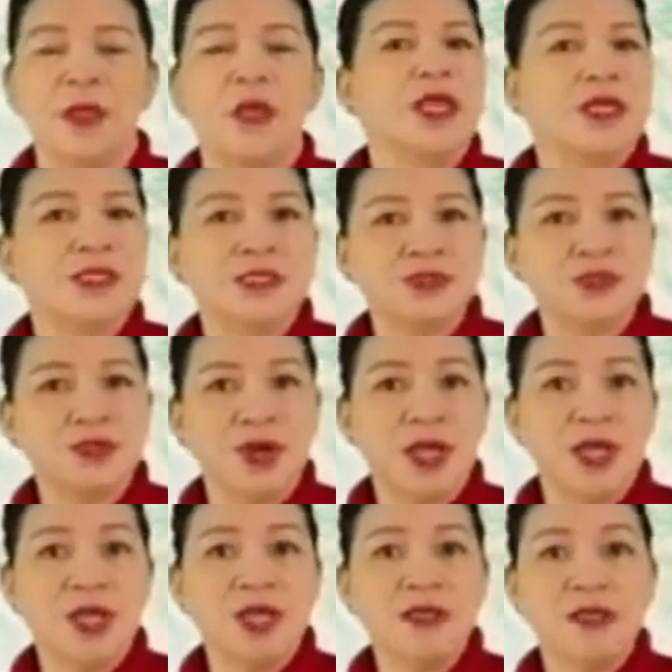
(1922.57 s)

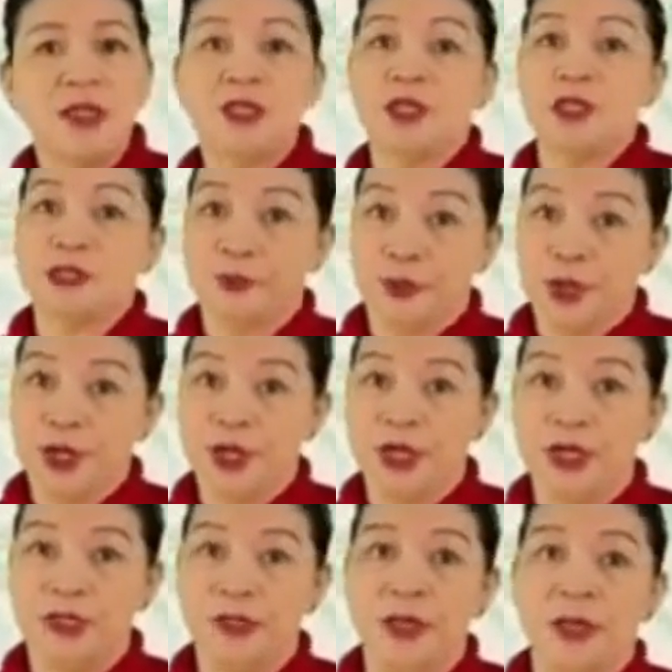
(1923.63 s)
Strain and
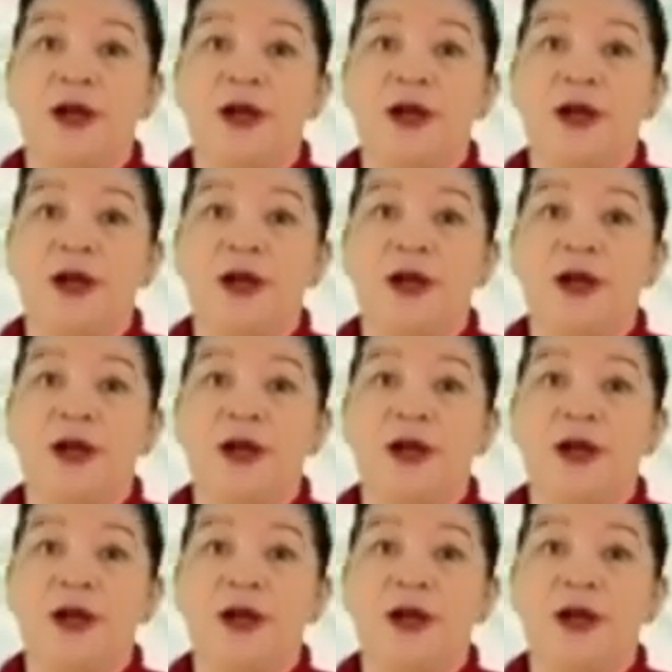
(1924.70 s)
sprain